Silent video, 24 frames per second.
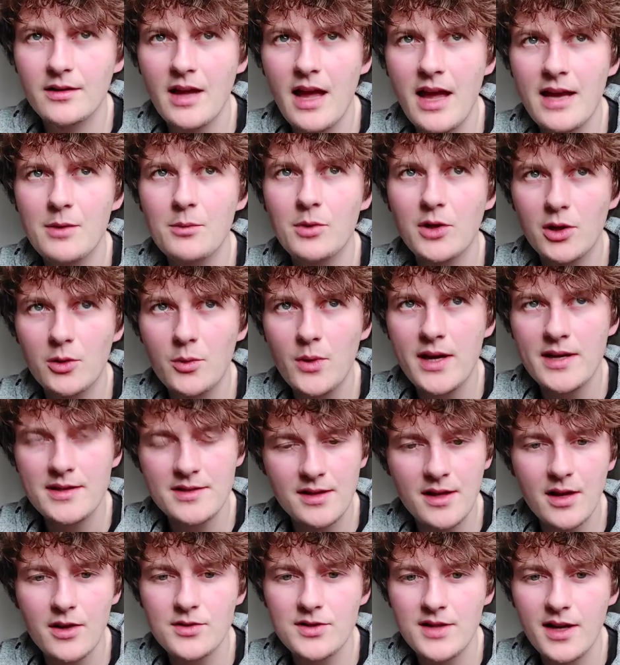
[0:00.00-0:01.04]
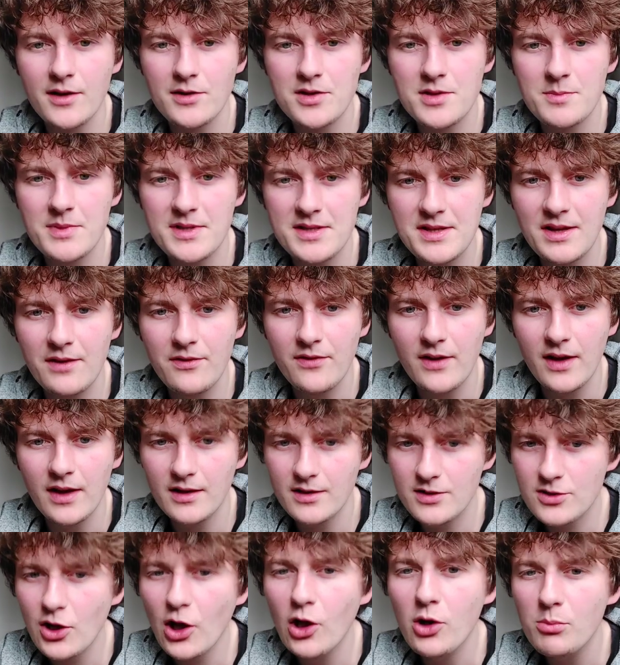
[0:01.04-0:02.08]
anyone who is knows how
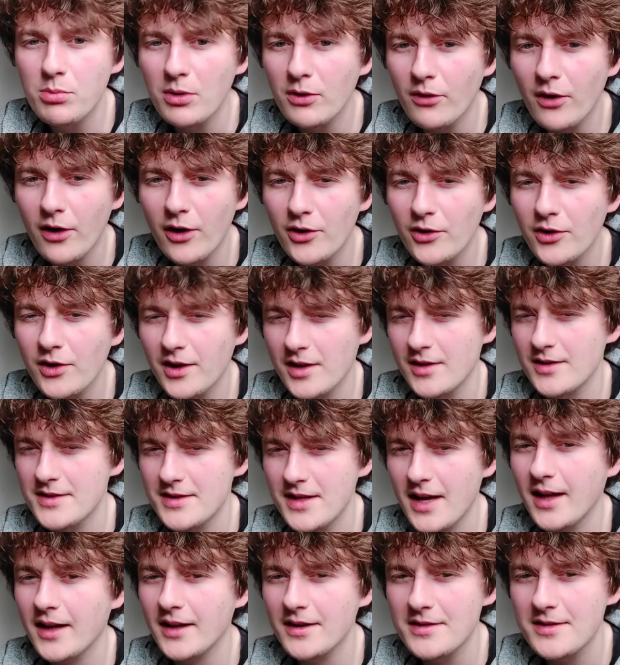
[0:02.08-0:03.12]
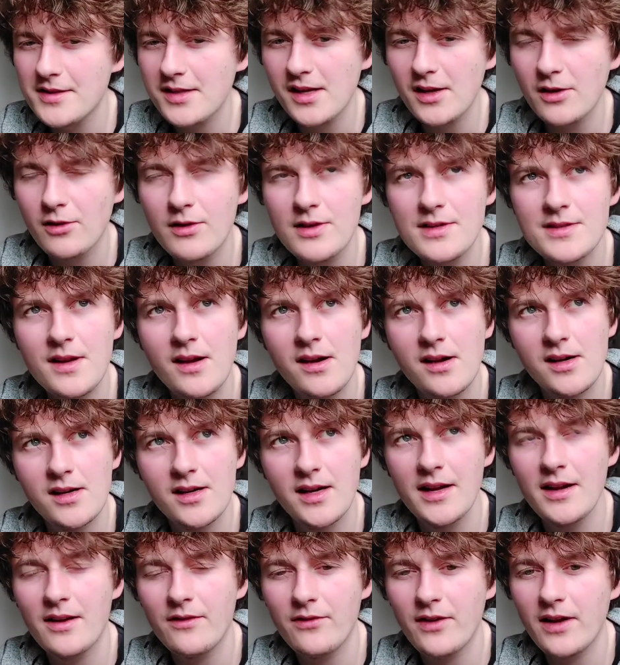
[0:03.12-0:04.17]
specific Toblerone and second series are.
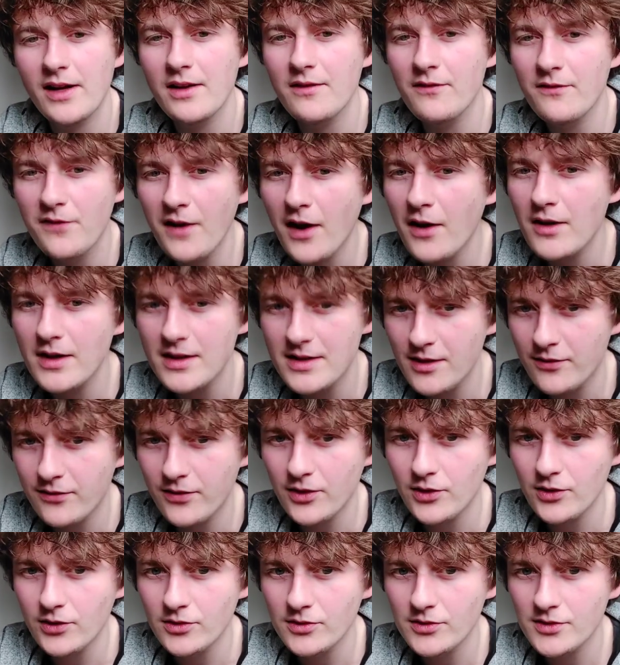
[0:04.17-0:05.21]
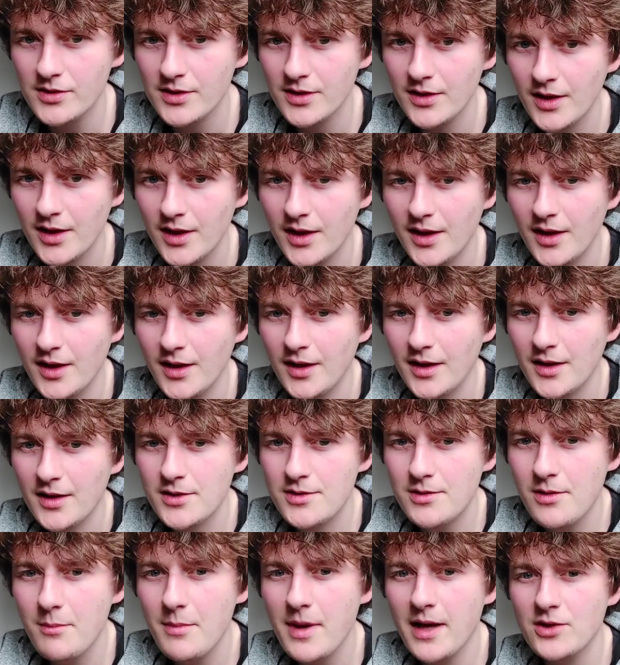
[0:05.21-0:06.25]
I find it very difficult
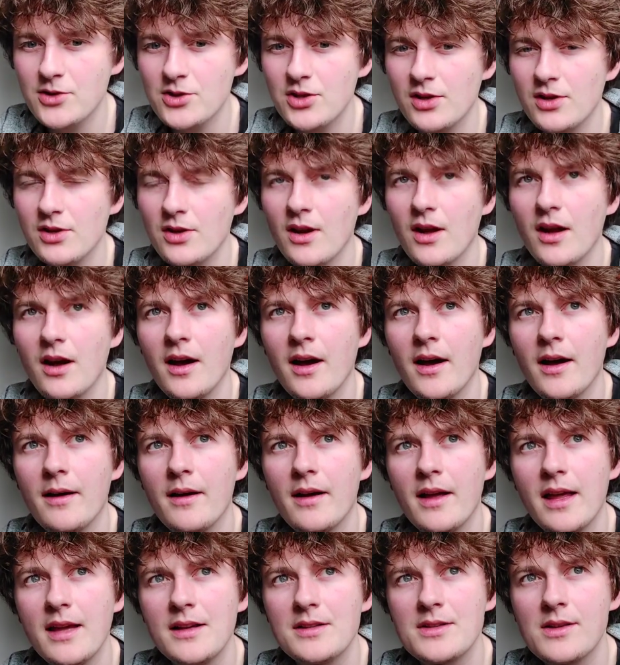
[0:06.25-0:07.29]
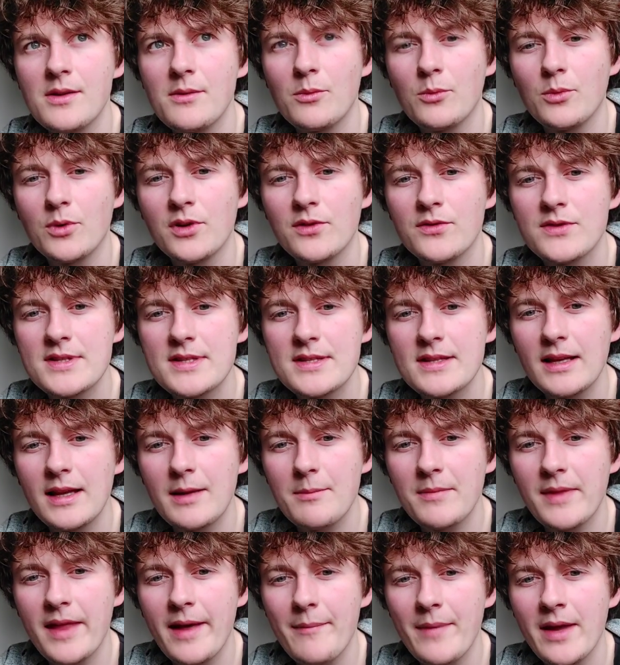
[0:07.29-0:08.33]
to imagine uh, Higson would have
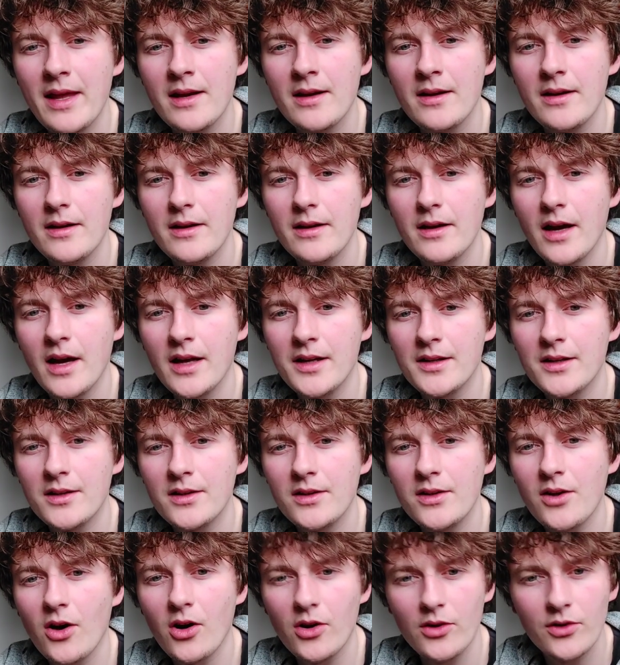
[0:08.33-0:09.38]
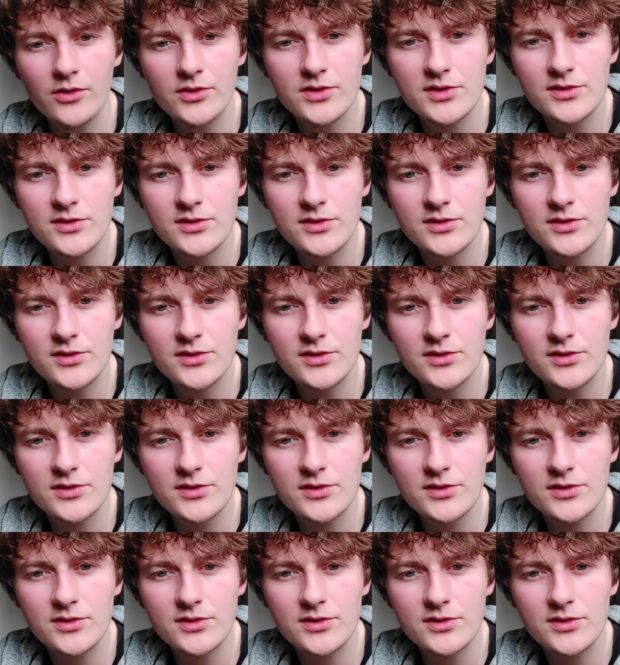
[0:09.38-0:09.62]
slipped them in and not